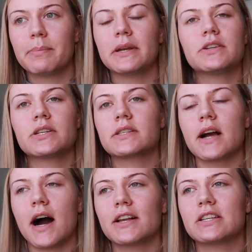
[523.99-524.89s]
but it just
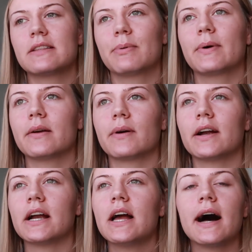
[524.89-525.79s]
got to the point
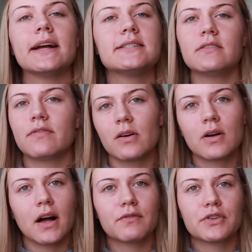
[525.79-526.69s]
where I didn't feel
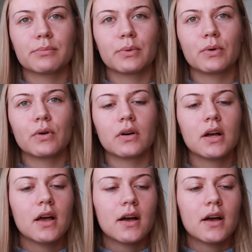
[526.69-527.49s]
comfortable